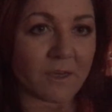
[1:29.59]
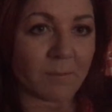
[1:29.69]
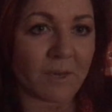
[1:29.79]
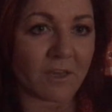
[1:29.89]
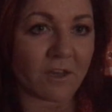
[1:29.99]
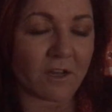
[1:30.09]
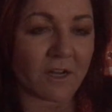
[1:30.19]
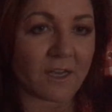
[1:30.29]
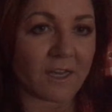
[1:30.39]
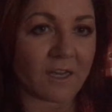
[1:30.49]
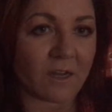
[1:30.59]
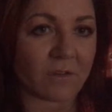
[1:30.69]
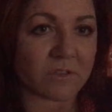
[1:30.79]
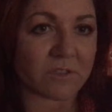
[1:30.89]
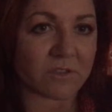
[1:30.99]
but getting
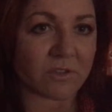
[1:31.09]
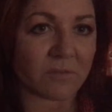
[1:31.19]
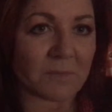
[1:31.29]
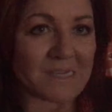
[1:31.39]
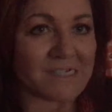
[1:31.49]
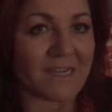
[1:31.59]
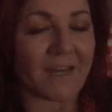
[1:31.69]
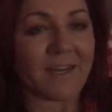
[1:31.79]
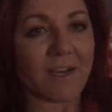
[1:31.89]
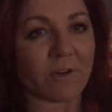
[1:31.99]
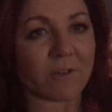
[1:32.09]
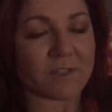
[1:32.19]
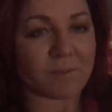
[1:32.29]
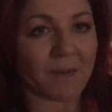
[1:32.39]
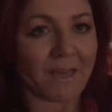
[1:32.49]
close to sort of being done here on
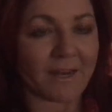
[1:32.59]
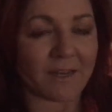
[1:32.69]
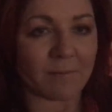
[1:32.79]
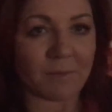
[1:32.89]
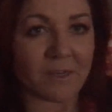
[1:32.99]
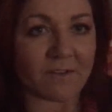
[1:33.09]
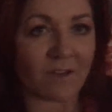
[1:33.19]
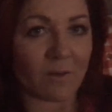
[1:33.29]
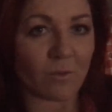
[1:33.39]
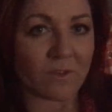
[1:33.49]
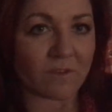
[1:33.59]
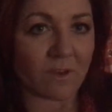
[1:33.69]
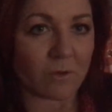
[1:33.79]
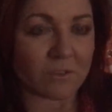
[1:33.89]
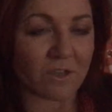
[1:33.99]
this planet and being done with this
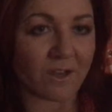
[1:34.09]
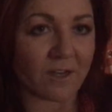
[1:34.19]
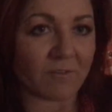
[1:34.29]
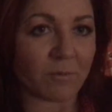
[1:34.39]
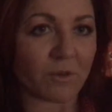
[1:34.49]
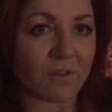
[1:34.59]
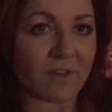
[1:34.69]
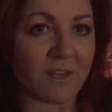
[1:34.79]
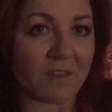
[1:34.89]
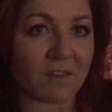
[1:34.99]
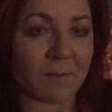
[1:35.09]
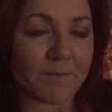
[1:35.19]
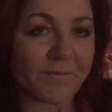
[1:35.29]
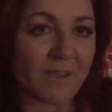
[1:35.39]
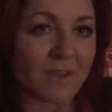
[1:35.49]
whole cycle of birth and death.
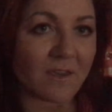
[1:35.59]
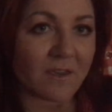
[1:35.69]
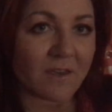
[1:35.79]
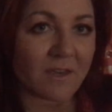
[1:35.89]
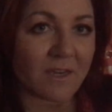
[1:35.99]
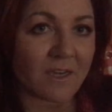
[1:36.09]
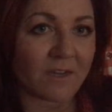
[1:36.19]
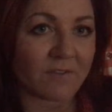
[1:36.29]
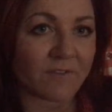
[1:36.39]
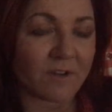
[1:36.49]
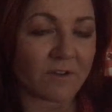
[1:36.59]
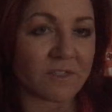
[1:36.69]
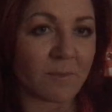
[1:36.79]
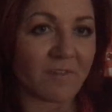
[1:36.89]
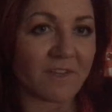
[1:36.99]
And for
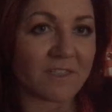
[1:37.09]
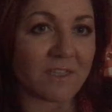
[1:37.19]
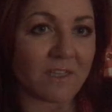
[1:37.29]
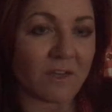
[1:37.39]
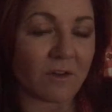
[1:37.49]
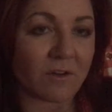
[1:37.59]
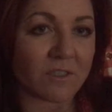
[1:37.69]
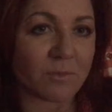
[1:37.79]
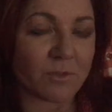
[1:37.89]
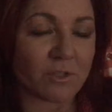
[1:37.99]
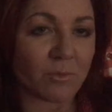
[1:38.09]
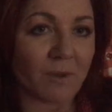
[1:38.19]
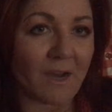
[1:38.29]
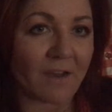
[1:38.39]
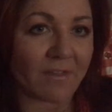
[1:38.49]
some of us, on a spiritual
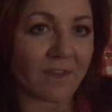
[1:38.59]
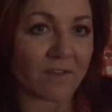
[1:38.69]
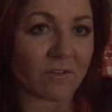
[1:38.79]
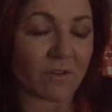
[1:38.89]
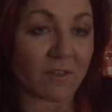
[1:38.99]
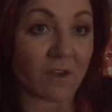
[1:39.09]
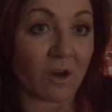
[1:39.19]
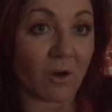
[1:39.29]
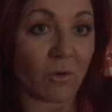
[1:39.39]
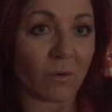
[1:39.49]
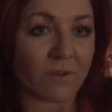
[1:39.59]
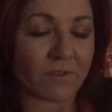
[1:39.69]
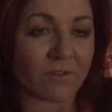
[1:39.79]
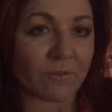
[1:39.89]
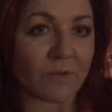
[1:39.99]
path, that is sort of the goal,
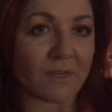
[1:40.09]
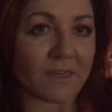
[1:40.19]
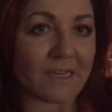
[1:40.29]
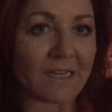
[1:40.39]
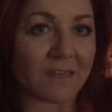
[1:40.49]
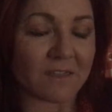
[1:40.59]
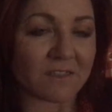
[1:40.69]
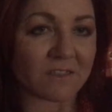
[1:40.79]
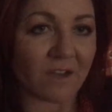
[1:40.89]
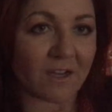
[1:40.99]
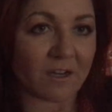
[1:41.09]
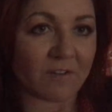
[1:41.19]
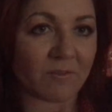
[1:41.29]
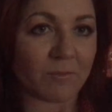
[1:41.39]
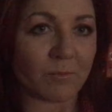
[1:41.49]
is to really end this cycle
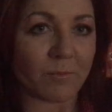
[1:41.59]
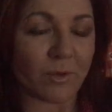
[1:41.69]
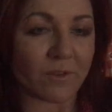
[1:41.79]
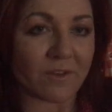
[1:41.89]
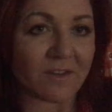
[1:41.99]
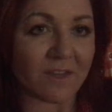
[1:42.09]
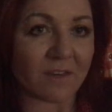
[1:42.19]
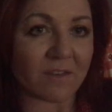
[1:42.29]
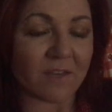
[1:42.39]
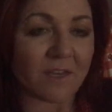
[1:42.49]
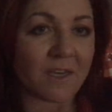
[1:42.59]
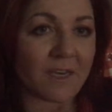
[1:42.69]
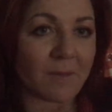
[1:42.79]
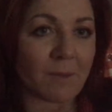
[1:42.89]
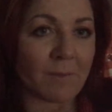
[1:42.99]
of birth and death,
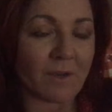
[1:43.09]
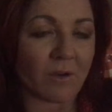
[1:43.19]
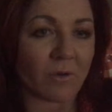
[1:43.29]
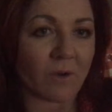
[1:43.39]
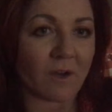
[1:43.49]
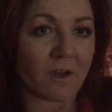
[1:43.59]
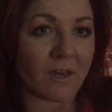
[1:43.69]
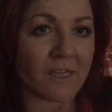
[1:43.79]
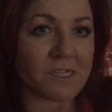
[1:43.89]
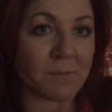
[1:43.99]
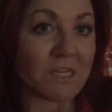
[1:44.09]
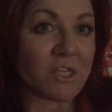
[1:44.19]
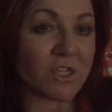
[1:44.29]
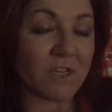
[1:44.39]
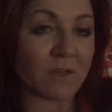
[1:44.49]
and maybe go to a higher
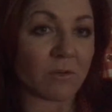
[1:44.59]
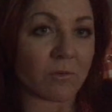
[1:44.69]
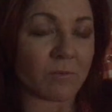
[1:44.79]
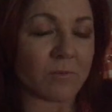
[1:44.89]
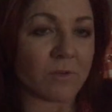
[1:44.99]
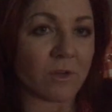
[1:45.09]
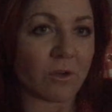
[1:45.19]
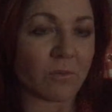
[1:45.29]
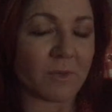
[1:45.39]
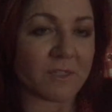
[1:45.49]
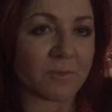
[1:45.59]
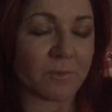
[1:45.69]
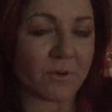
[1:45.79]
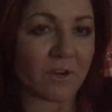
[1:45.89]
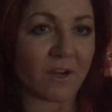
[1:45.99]
dimension, or be a
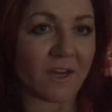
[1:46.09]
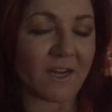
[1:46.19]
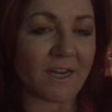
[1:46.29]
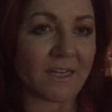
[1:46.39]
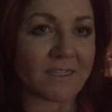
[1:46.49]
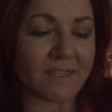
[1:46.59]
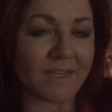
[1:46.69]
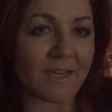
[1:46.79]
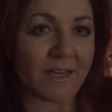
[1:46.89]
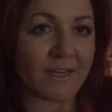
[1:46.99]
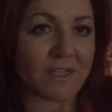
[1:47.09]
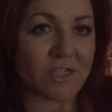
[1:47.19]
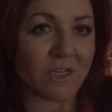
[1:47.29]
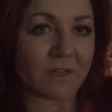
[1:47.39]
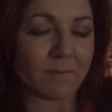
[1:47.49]
spirit guide in our next
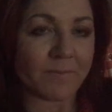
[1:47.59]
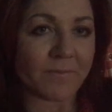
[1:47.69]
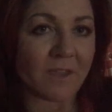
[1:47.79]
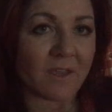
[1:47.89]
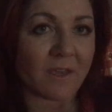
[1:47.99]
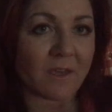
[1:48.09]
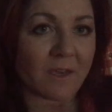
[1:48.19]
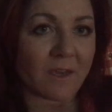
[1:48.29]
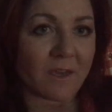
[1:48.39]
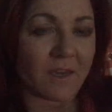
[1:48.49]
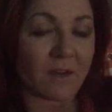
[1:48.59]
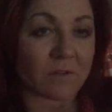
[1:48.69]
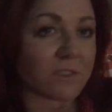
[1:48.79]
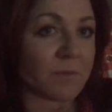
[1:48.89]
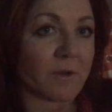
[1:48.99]
incarnation. And I'll
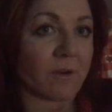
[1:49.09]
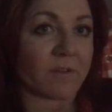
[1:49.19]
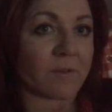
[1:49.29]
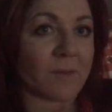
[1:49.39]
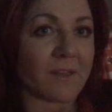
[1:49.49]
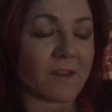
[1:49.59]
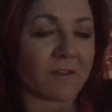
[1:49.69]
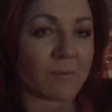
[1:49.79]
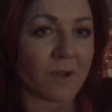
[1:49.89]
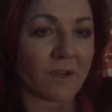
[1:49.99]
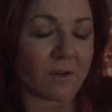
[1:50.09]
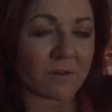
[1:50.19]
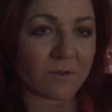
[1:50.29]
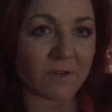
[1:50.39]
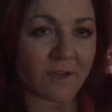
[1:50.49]
just be honest, I mean, that is my
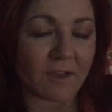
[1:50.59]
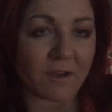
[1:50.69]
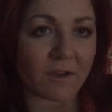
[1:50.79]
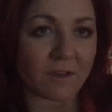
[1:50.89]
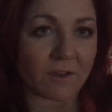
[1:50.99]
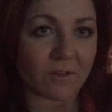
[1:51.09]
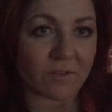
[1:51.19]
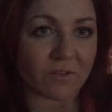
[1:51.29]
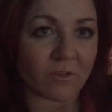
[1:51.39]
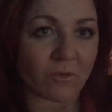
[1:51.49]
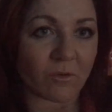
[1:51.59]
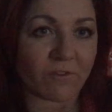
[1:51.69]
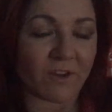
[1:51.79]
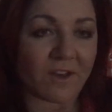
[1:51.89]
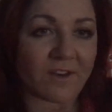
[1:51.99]
goal. This is all
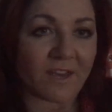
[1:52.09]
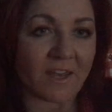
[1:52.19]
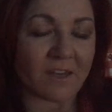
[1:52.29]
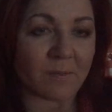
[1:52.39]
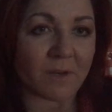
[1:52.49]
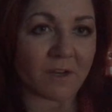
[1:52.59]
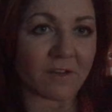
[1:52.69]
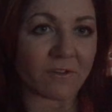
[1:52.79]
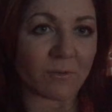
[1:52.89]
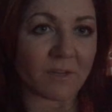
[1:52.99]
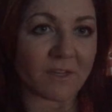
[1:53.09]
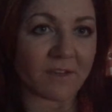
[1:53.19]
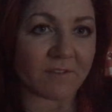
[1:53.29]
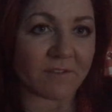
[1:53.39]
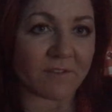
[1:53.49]
fine and dandy, but I do
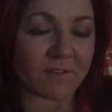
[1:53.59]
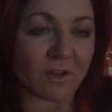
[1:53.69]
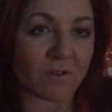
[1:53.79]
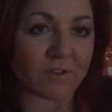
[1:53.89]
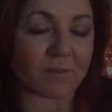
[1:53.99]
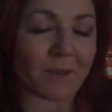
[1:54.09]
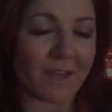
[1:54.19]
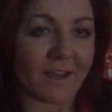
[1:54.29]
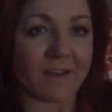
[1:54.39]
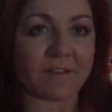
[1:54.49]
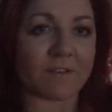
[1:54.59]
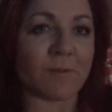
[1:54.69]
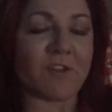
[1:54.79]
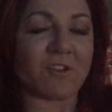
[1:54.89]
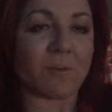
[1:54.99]
believe, this plane, this
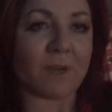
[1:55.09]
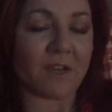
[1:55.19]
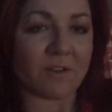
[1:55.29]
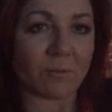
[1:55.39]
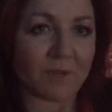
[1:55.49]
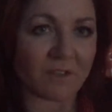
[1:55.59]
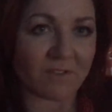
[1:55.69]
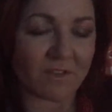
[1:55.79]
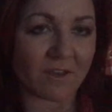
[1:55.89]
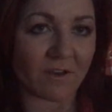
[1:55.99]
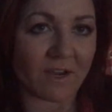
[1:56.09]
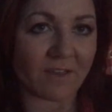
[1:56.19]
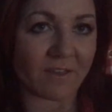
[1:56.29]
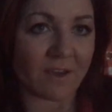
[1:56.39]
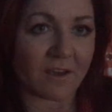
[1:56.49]
dimension, but I do believe that there
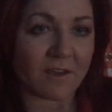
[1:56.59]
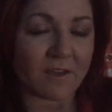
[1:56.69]
are